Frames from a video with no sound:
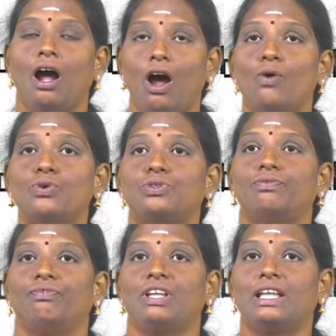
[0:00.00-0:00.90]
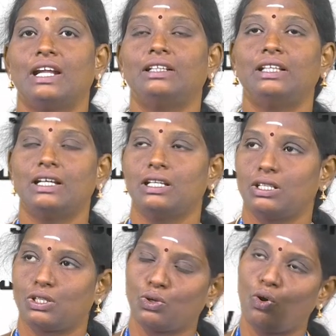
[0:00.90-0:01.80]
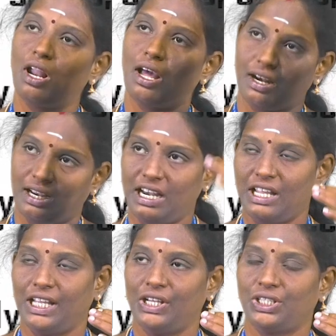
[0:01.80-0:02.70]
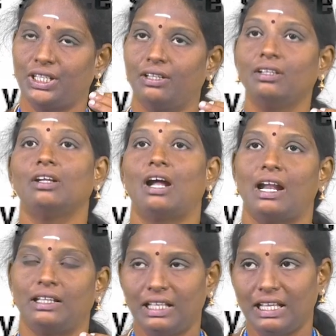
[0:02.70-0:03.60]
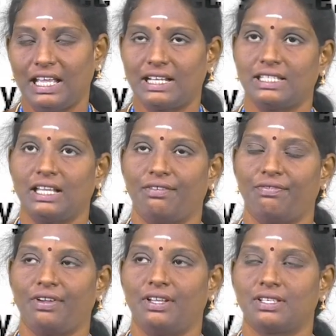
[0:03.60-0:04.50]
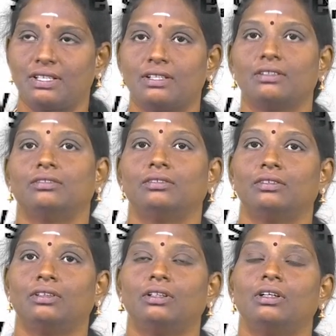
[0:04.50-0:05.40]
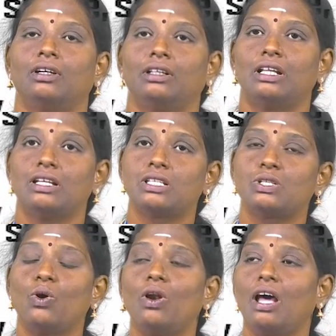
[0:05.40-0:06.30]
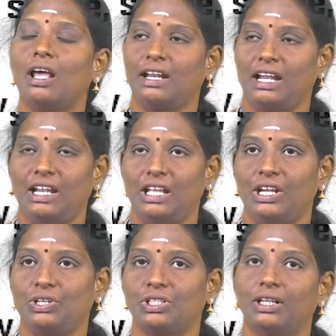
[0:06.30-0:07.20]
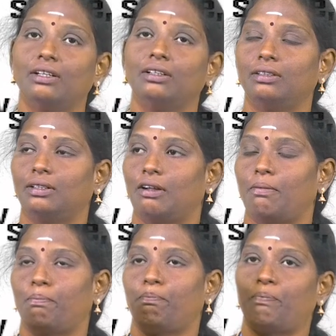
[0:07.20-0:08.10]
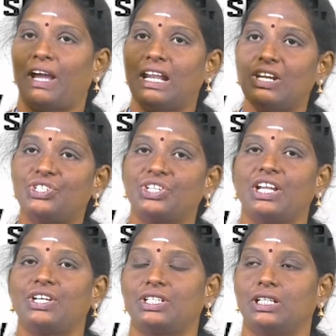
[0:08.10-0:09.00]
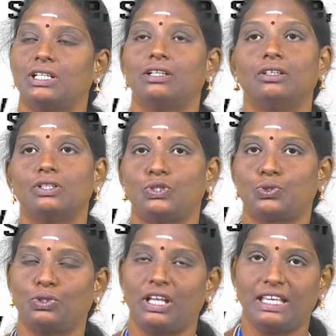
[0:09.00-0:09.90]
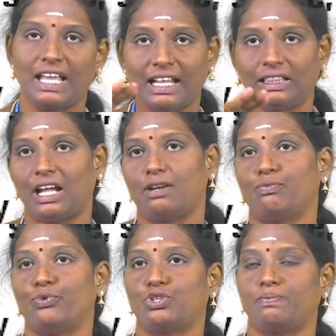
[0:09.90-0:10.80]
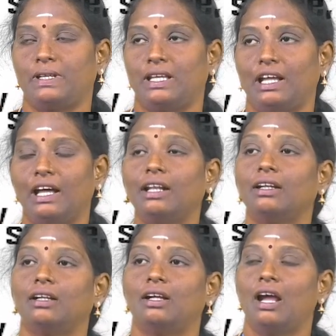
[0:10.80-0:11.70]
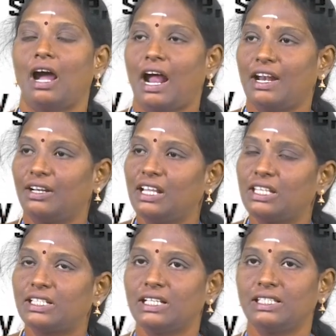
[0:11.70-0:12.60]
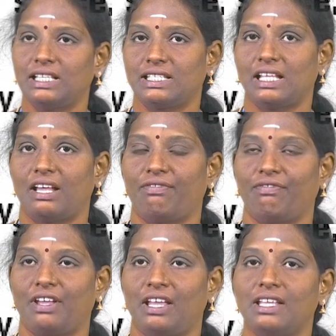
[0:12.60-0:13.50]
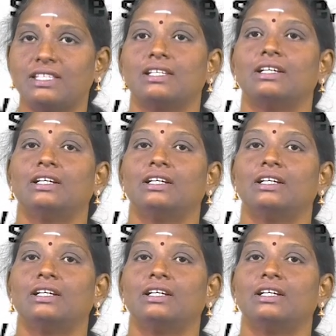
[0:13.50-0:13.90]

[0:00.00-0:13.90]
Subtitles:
How we get the solar radiation at the earth's surface? The solar radiation penetrated to the earth atmosphere and reaches the surface